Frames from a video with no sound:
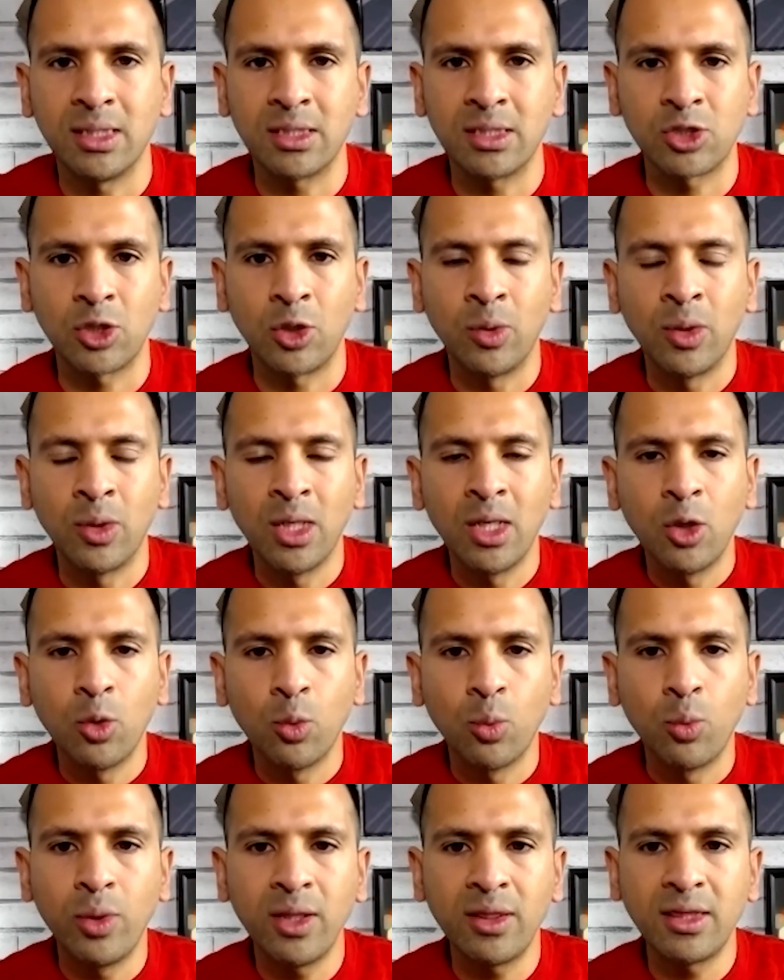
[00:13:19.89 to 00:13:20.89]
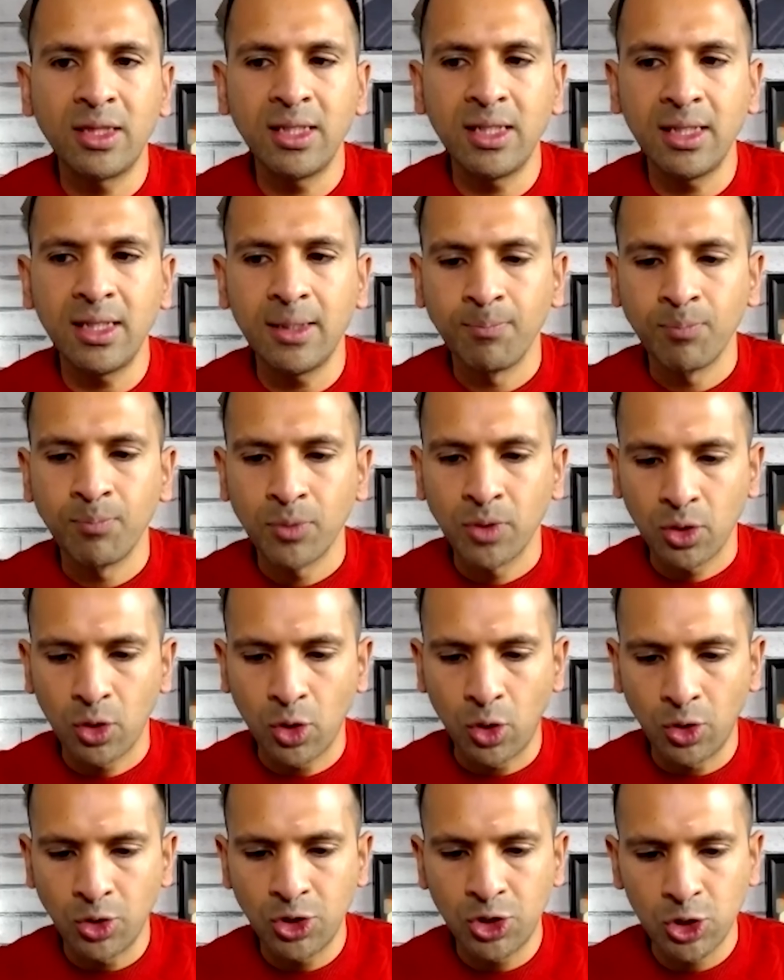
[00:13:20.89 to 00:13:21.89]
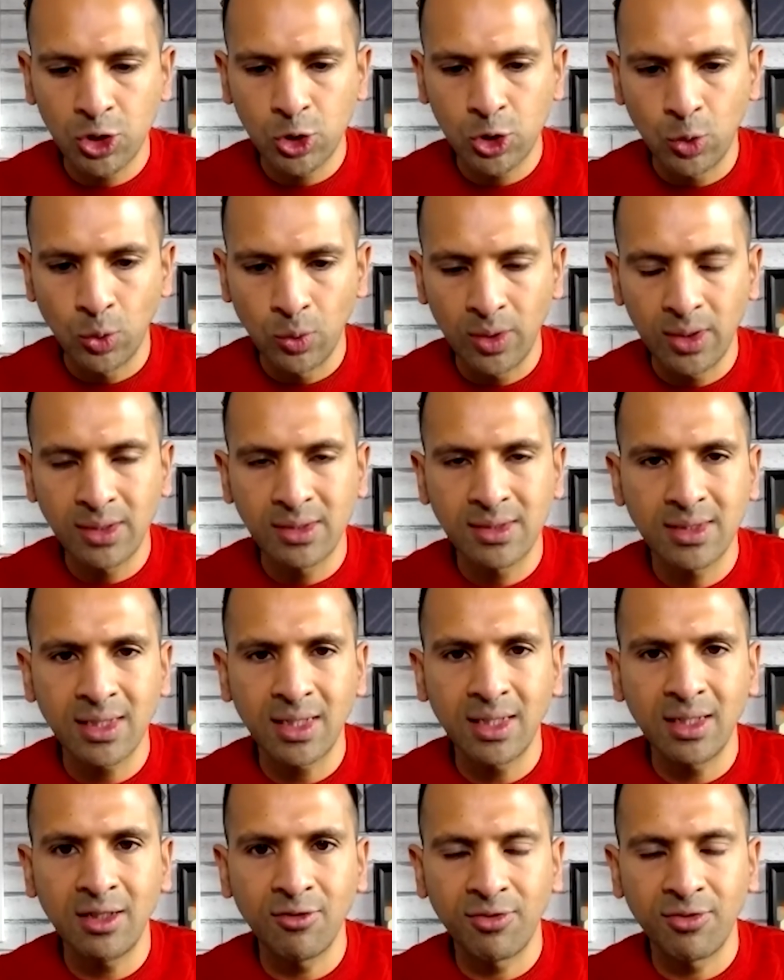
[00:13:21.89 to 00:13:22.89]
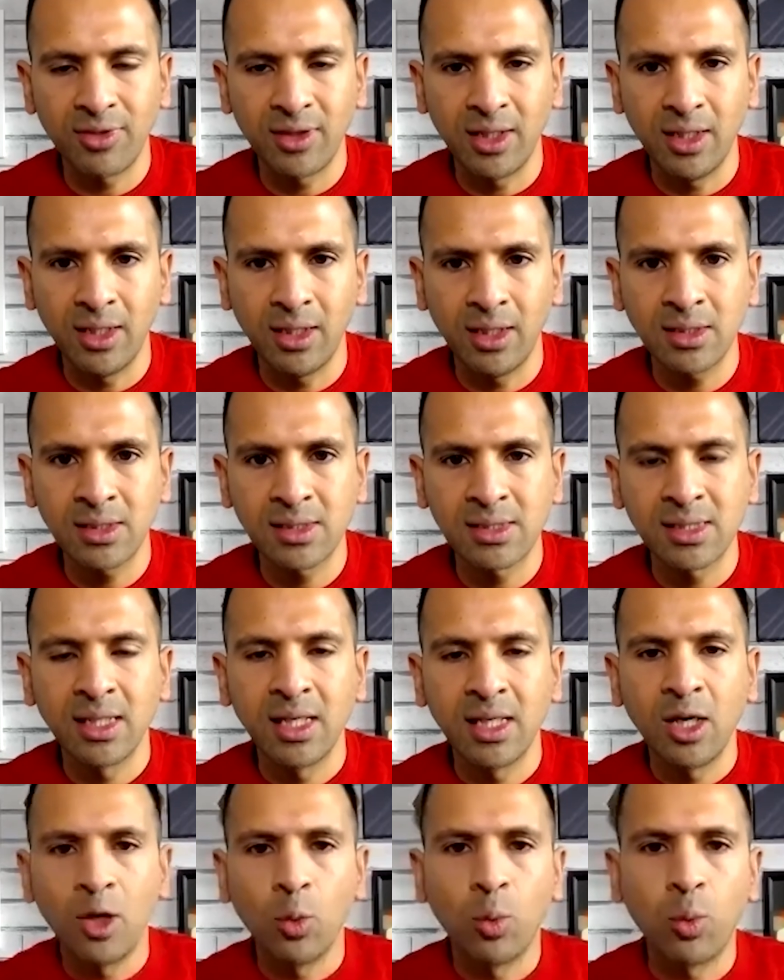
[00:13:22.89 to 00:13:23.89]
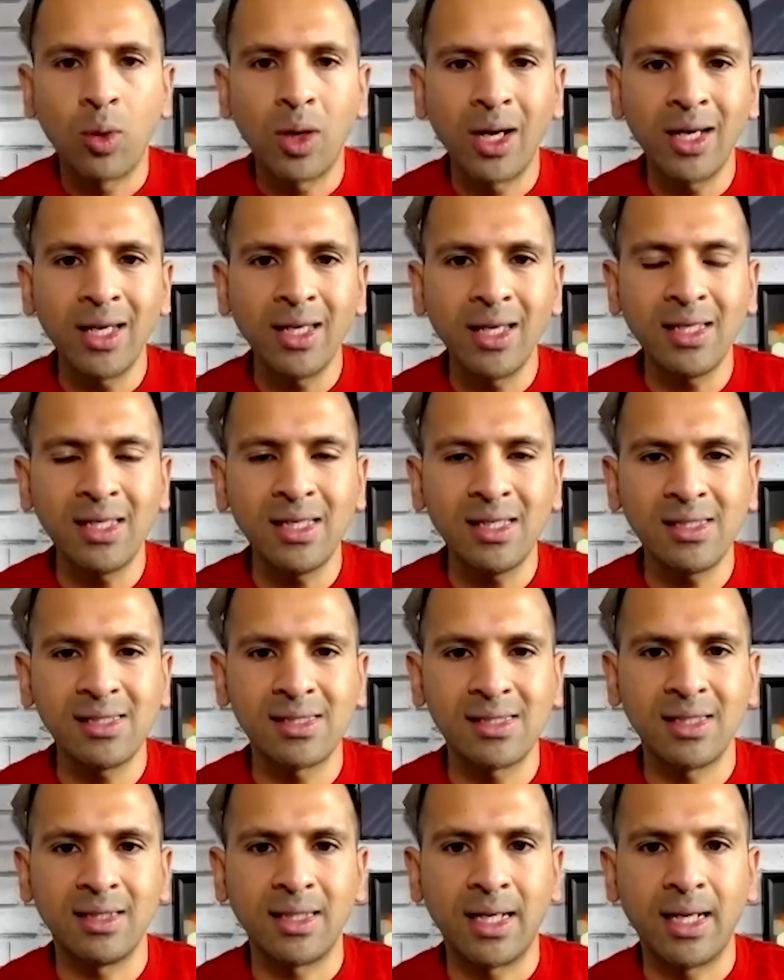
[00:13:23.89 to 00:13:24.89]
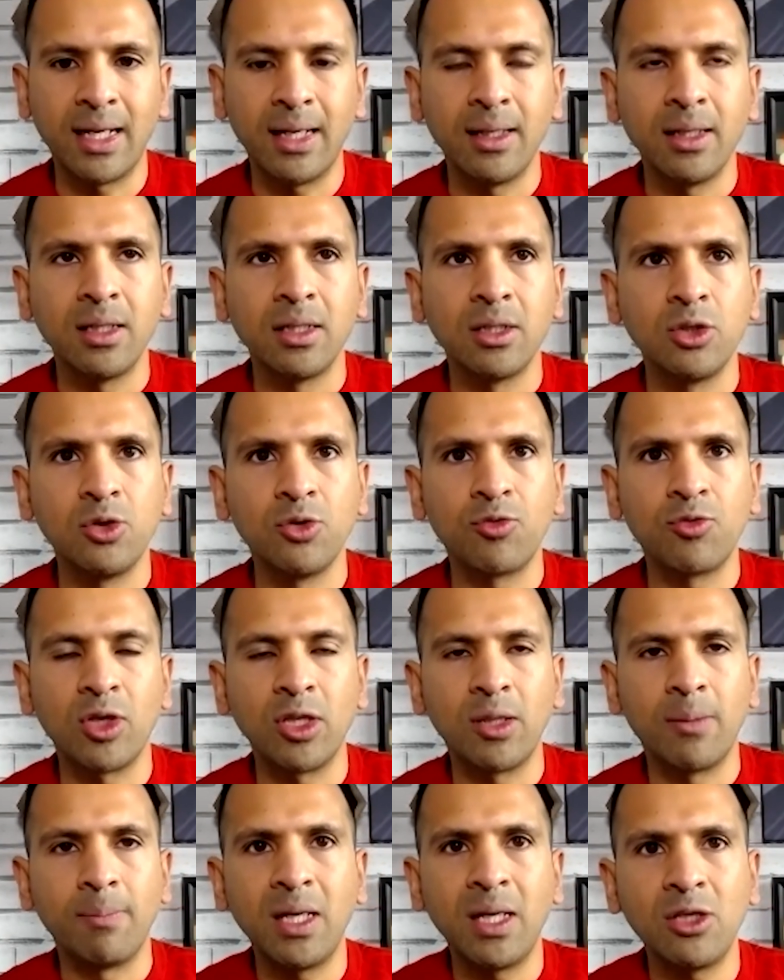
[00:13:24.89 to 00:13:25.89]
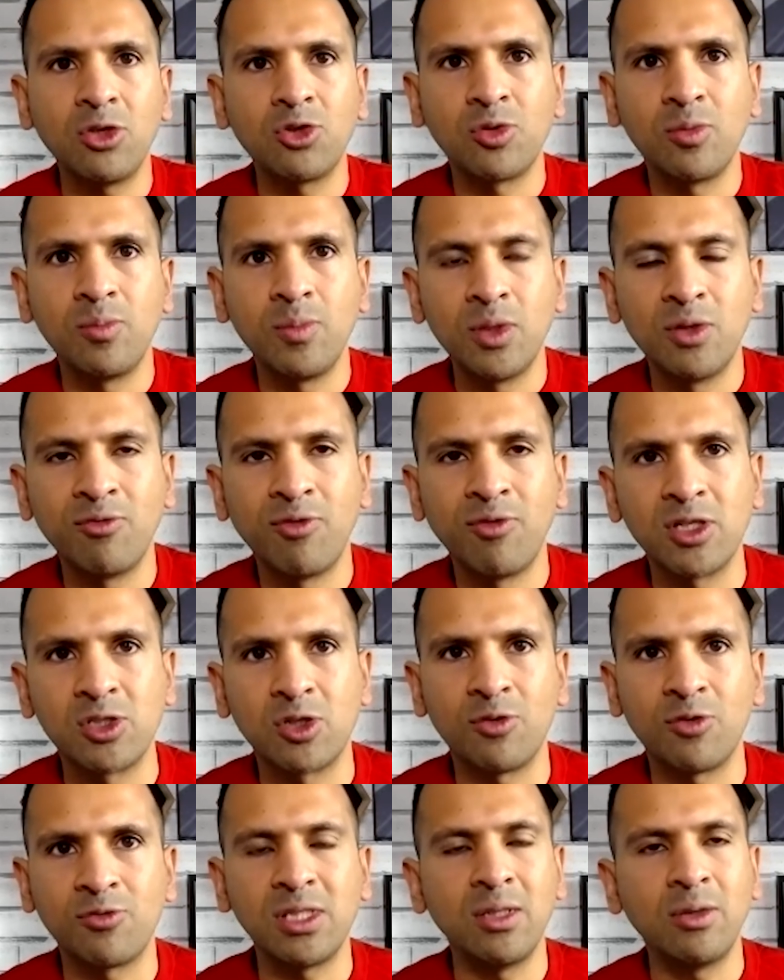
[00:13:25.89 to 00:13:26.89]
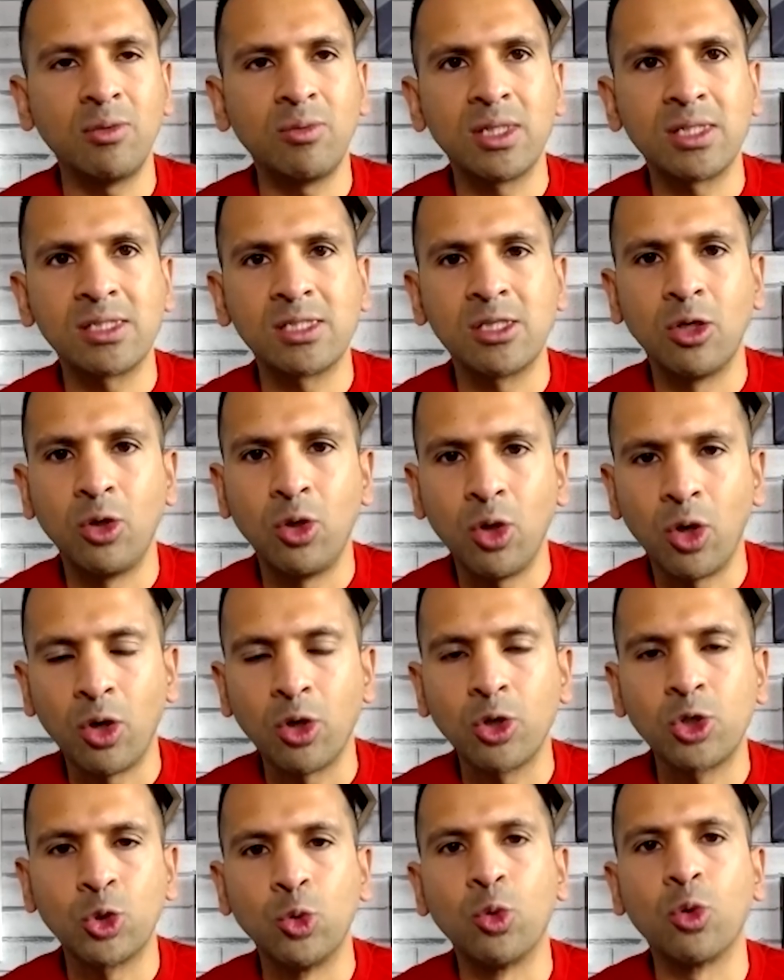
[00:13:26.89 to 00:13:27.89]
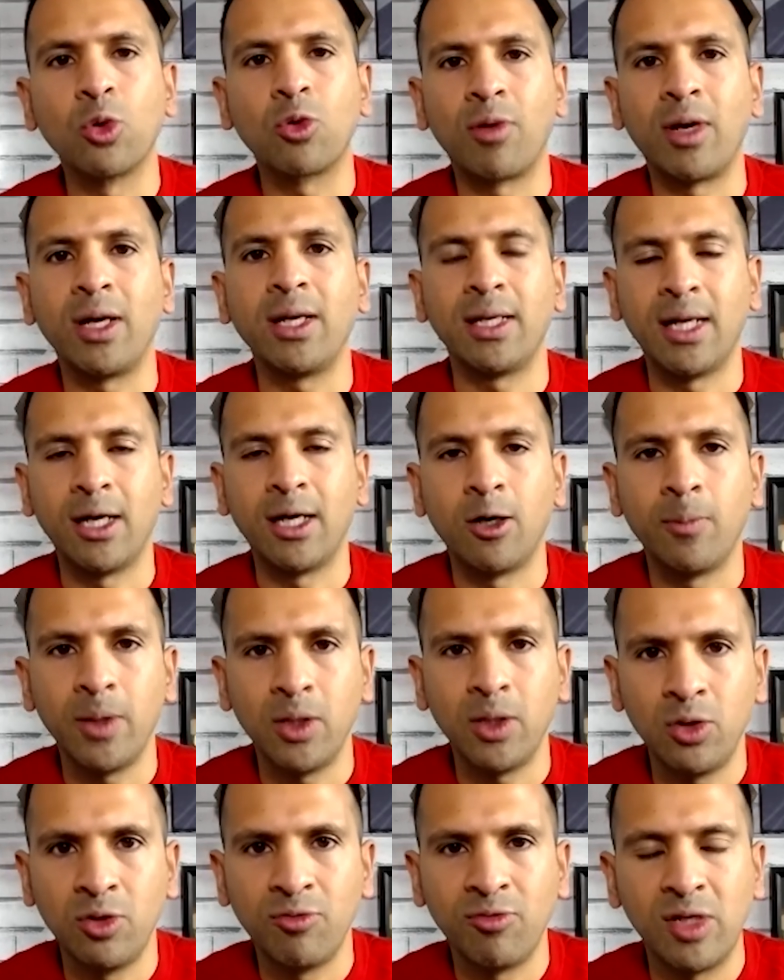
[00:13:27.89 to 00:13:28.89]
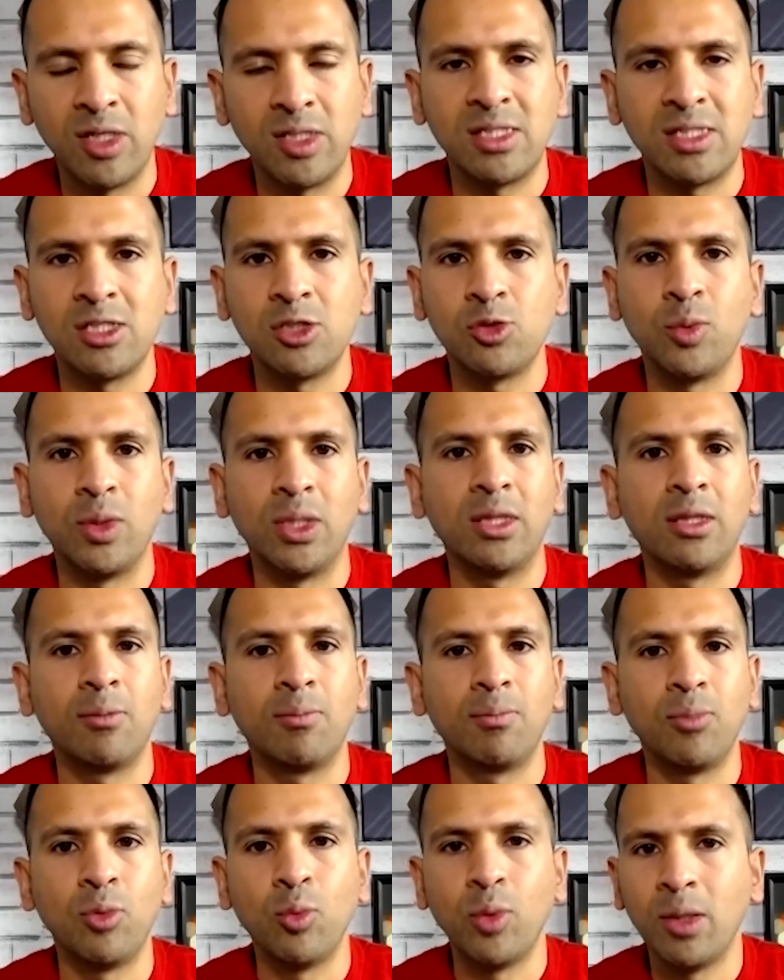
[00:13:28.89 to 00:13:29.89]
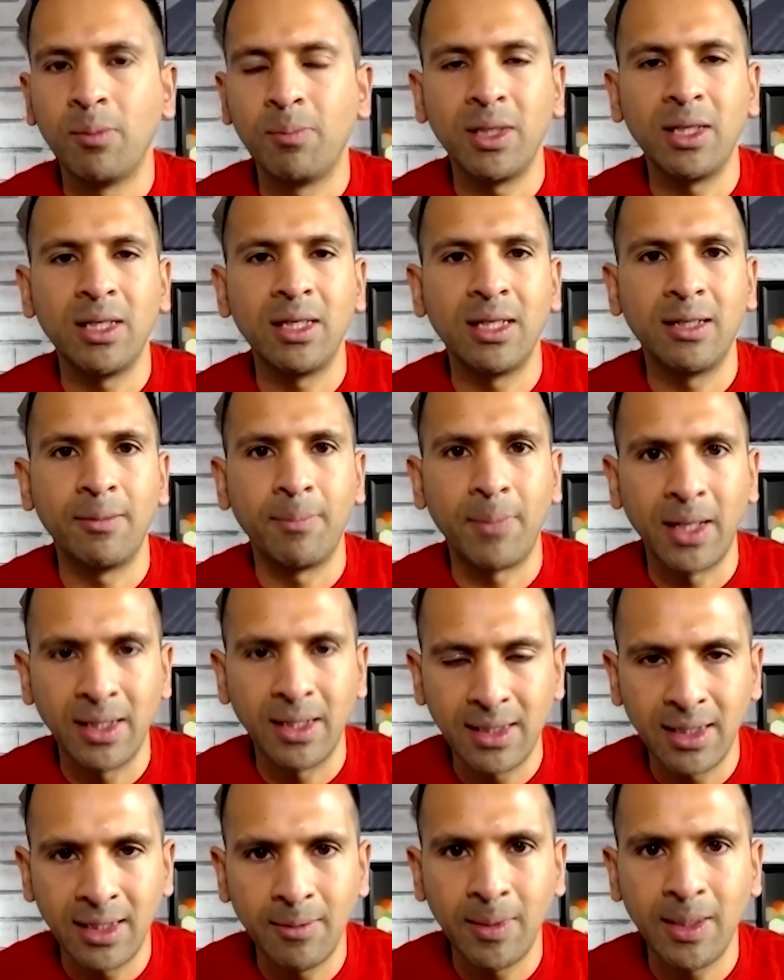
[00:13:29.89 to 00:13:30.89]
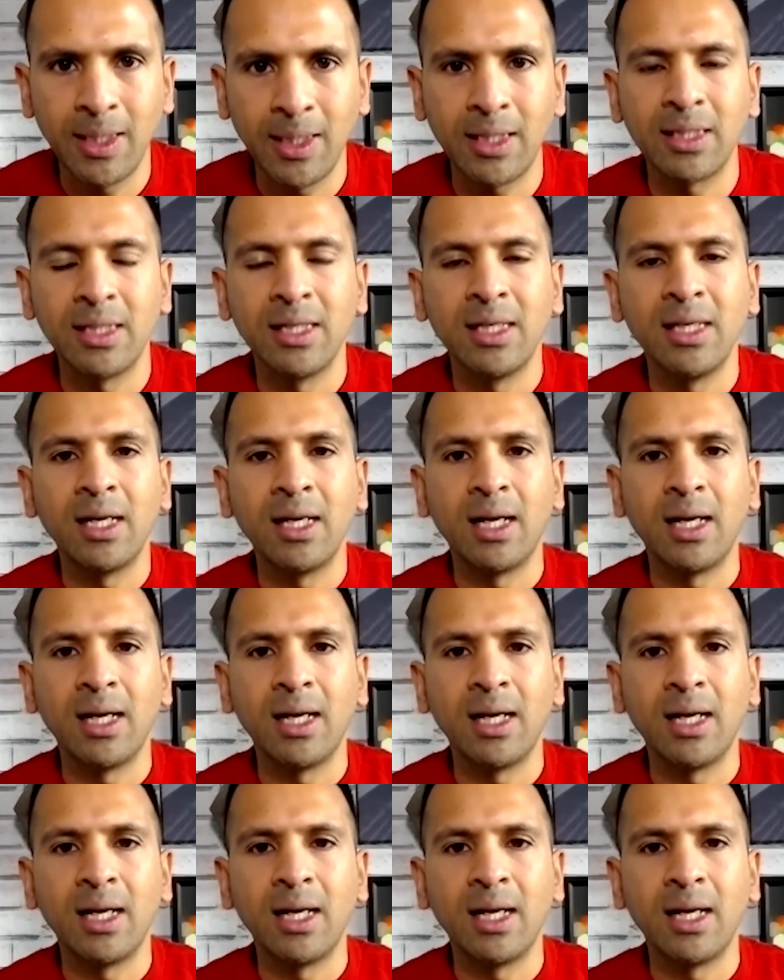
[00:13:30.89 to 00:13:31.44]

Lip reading: So with the conscious schooling side of things, why is it that you've got the mainstream university? Obviously, there's a lot of talk right now about universities we're being in a pandemic.